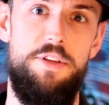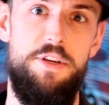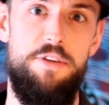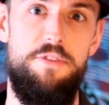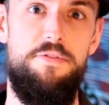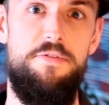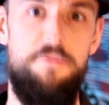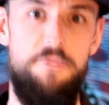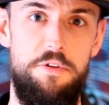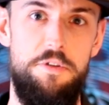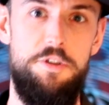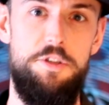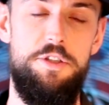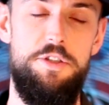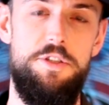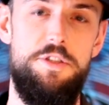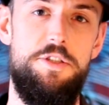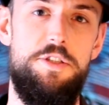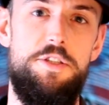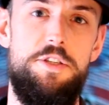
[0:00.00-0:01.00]
the
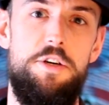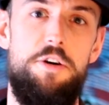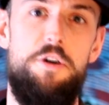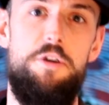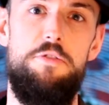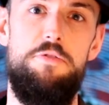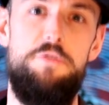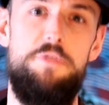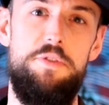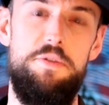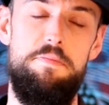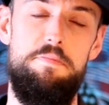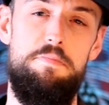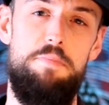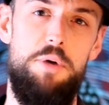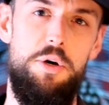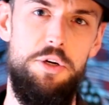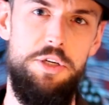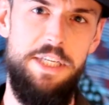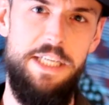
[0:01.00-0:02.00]
functions of the
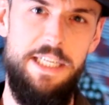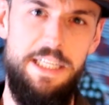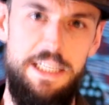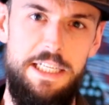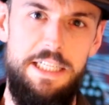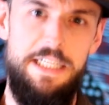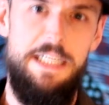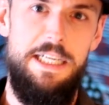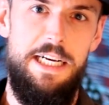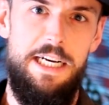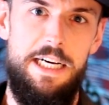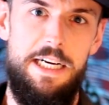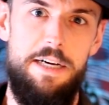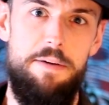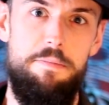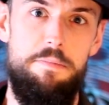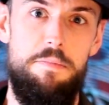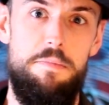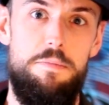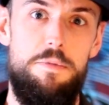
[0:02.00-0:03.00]
body.
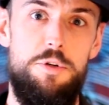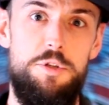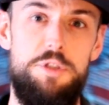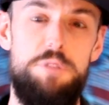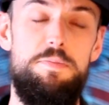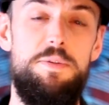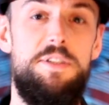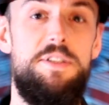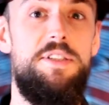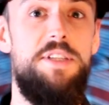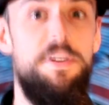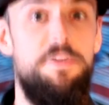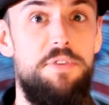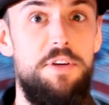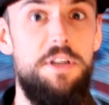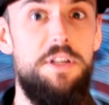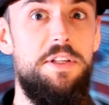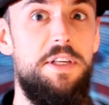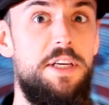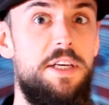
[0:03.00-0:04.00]
More
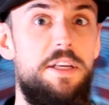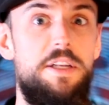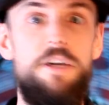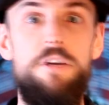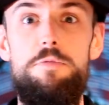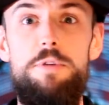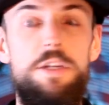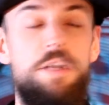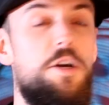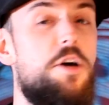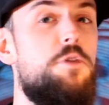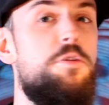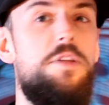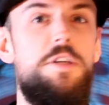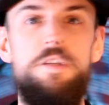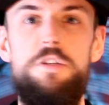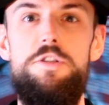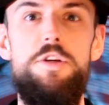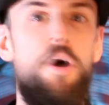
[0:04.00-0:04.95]
specifically, you know, we know that